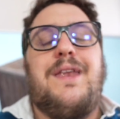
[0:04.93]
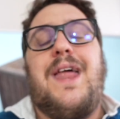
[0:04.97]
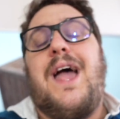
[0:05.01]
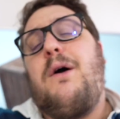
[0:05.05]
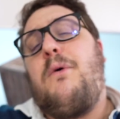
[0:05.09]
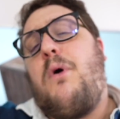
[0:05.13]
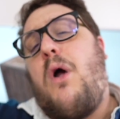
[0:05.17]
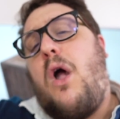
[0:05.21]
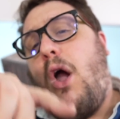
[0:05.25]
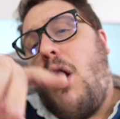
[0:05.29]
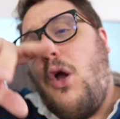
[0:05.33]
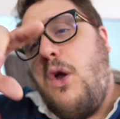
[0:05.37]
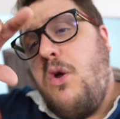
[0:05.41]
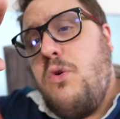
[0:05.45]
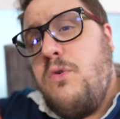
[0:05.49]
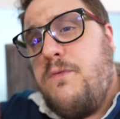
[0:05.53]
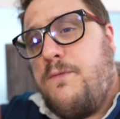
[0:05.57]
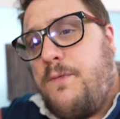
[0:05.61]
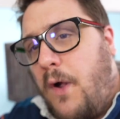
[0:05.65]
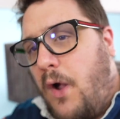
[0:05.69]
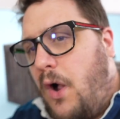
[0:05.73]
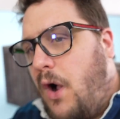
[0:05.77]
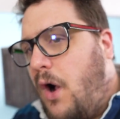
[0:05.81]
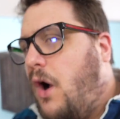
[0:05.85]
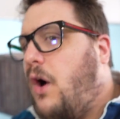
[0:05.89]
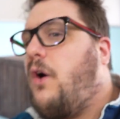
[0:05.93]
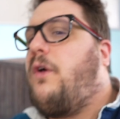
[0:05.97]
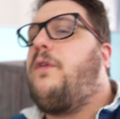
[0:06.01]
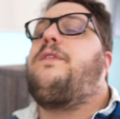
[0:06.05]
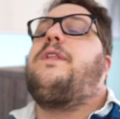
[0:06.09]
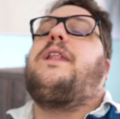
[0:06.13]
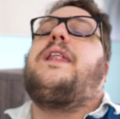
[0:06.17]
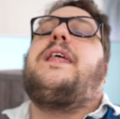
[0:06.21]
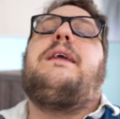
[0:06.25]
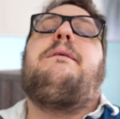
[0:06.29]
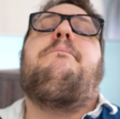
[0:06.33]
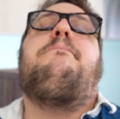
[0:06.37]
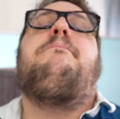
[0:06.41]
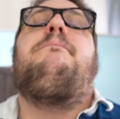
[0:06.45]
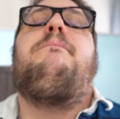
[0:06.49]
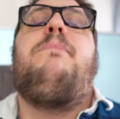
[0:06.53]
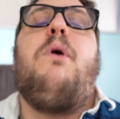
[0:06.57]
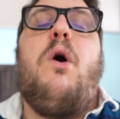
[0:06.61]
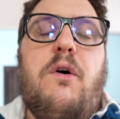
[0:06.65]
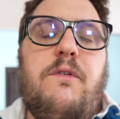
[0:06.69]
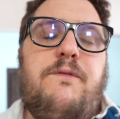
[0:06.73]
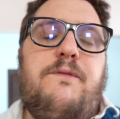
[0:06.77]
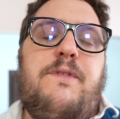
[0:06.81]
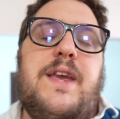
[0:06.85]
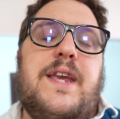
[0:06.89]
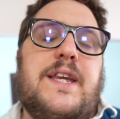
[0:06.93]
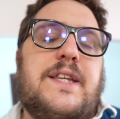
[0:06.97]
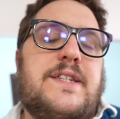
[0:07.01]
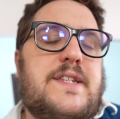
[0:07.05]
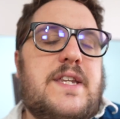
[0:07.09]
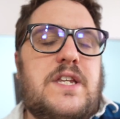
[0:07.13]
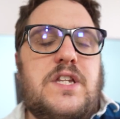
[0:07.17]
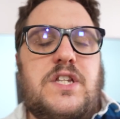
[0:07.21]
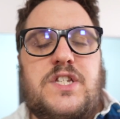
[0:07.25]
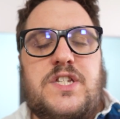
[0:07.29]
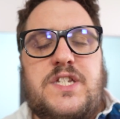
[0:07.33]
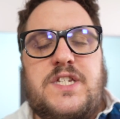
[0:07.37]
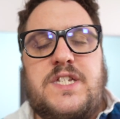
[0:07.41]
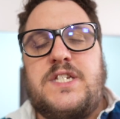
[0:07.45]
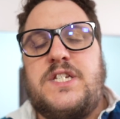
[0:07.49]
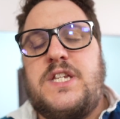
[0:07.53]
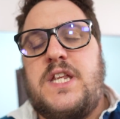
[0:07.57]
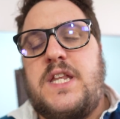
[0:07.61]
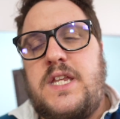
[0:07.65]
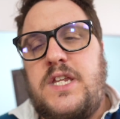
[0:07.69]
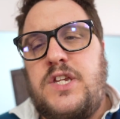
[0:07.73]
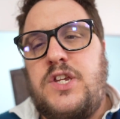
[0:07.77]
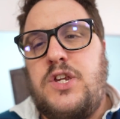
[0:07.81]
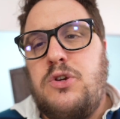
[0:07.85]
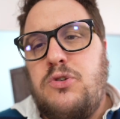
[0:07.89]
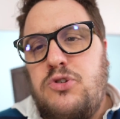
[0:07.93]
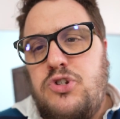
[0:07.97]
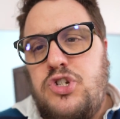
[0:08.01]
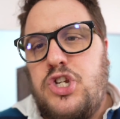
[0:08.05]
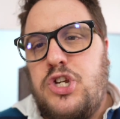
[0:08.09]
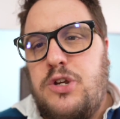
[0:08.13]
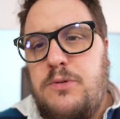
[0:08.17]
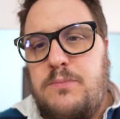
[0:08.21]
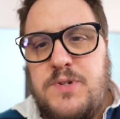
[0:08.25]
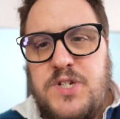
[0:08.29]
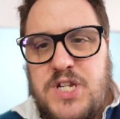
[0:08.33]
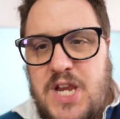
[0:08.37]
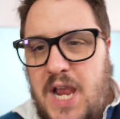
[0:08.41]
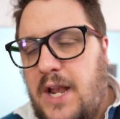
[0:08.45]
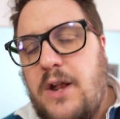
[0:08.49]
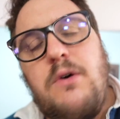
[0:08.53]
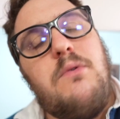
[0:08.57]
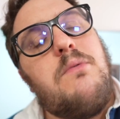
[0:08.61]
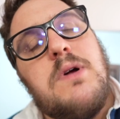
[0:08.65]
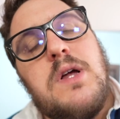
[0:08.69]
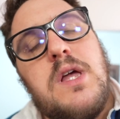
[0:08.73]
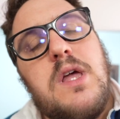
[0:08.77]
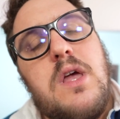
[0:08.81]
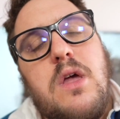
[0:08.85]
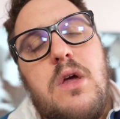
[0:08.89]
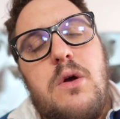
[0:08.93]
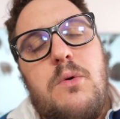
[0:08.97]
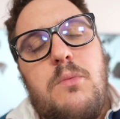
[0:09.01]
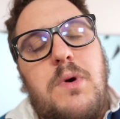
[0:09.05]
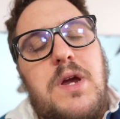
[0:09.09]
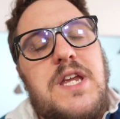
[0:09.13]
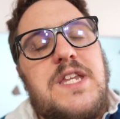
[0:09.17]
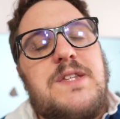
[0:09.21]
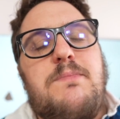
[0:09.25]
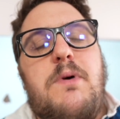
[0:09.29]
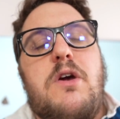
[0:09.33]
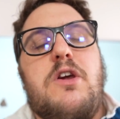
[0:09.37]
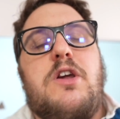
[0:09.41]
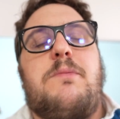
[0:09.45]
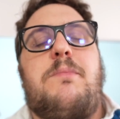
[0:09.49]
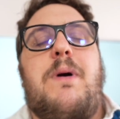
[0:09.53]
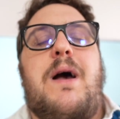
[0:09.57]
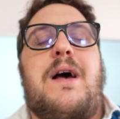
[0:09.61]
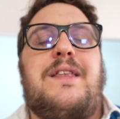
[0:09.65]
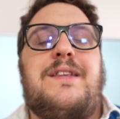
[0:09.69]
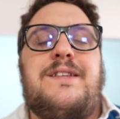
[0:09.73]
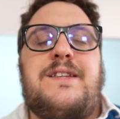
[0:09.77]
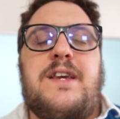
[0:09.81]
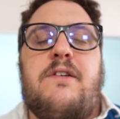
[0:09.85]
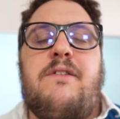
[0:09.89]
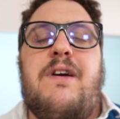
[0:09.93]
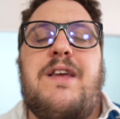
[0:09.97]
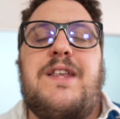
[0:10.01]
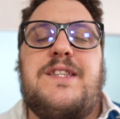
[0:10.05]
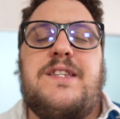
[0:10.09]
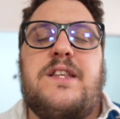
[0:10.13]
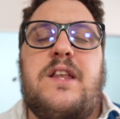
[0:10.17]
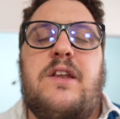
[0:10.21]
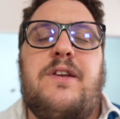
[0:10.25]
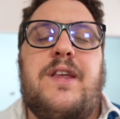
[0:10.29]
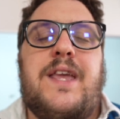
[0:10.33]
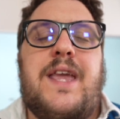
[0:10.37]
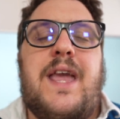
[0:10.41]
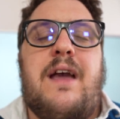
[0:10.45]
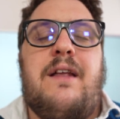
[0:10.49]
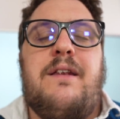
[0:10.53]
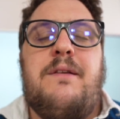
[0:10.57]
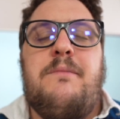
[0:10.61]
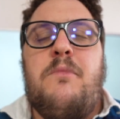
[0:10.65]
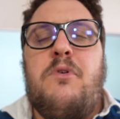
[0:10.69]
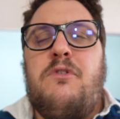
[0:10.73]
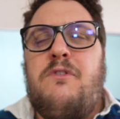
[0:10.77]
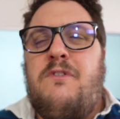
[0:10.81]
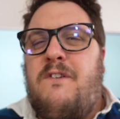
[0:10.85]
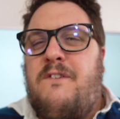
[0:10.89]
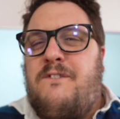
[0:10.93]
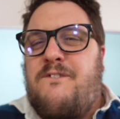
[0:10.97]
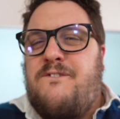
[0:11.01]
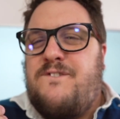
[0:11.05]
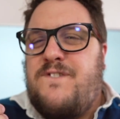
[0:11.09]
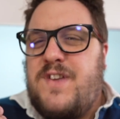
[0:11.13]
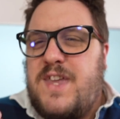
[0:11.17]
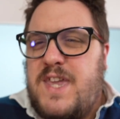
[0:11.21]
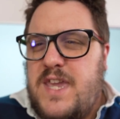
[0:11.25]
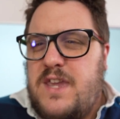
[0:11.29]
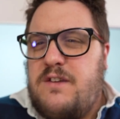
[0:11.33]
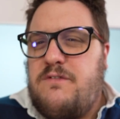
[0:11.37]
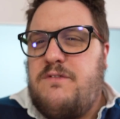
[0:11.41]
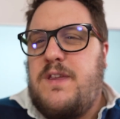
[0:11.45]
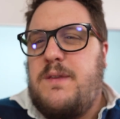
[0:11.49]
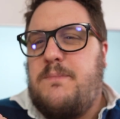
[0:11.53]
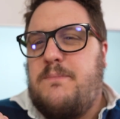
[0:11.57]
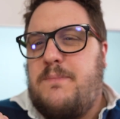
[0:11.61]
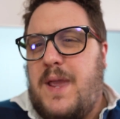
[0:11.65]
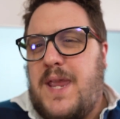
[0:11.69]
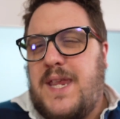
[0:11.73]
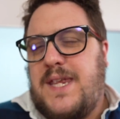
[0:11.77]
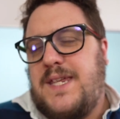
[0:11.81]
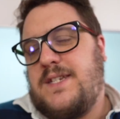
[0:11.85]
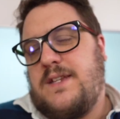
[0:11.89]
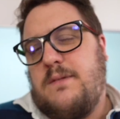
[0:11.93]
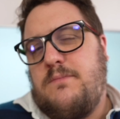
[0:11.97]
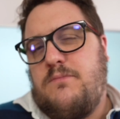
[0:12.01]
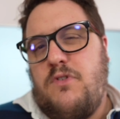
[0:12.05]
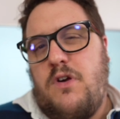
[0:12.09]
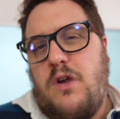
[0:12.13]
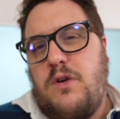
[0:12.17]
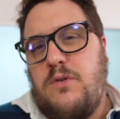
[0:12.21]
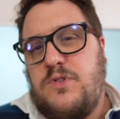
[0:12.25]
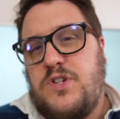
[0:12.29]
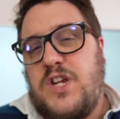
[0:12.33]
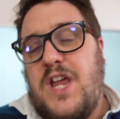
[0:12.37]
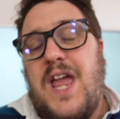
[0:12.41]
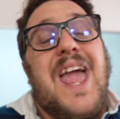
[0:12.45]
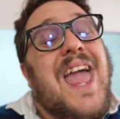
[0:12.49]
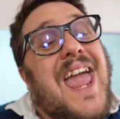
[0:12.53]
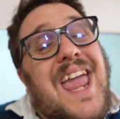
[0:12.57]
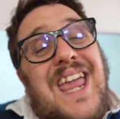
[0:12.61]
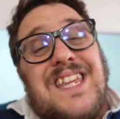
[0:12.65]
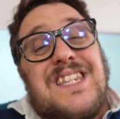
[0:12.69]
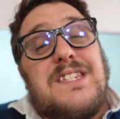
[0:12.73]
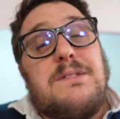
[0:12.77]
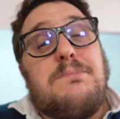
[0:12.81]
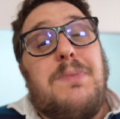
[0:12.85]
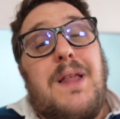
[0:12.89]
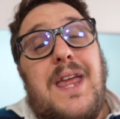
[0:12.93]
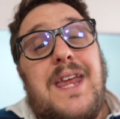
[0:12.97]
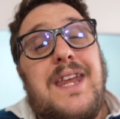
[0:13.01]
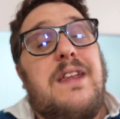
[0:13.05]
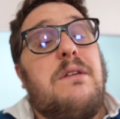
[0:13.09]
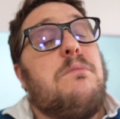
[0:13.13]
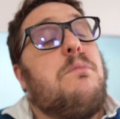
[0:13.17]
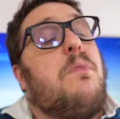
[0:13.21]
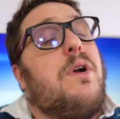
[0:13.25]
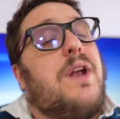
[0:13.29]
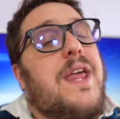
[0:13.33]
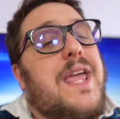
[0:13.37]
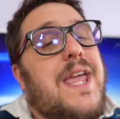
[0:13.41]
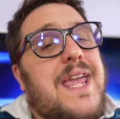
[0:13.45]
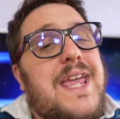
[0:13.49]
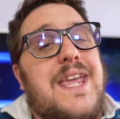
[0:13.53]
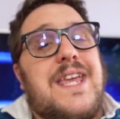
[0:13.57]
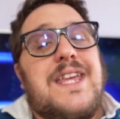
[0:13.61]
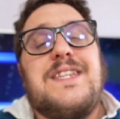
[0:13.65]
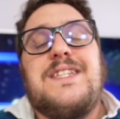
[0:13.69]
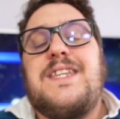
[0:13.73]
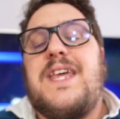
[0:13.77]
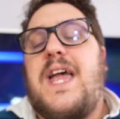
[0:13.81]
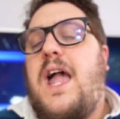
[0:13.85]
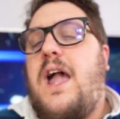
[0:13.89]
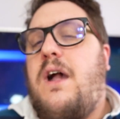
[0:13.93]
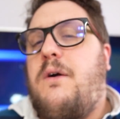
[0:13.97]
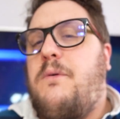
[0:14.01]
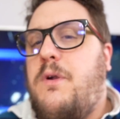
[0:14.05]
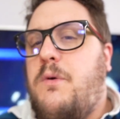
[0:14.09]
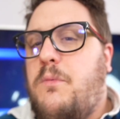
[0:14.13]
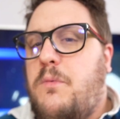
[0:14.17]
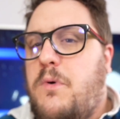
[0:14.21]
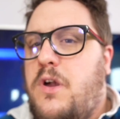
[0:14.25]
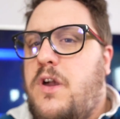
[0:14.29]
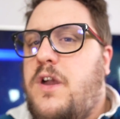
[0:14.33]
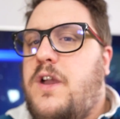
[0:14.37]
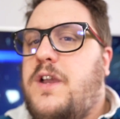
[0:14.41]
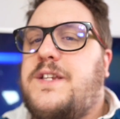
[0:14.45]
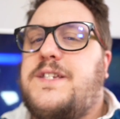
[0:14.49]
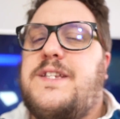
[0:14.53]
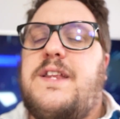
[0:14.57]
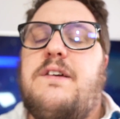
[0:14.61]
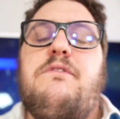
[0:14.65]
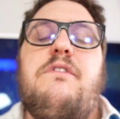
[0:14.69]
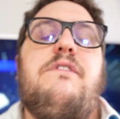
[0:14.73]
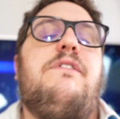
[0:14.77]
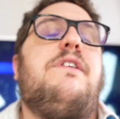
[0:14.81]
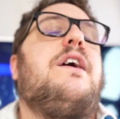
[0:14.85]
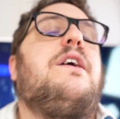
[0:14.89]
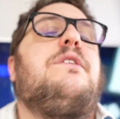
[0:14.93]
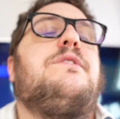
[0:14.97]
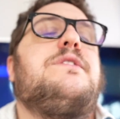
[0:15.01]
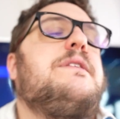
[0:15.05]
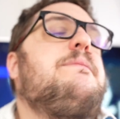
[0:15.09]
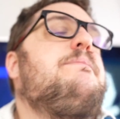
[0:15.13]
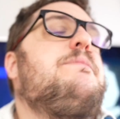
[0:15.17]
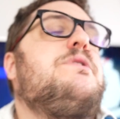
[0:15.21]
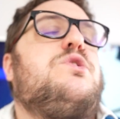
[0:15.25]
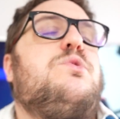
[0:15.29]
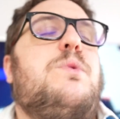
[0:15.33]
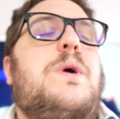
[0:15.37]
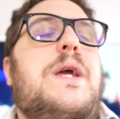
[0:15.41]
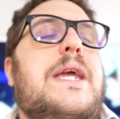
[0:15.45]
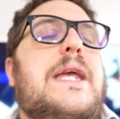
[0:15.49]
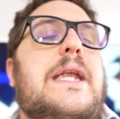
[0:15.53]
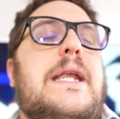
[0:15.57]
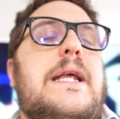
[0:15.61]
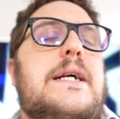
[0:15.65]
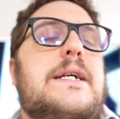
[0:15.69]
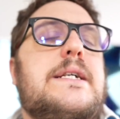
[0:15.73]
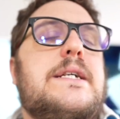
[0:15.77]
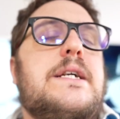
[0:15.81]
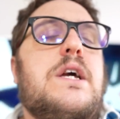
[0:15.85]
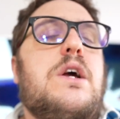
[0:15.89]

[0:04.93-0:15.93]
Now, over on the Boffix YouTube channel, we spoke about the director's loan account in more of a theory-based approach, explaining what it is, how it works, and everything else in between.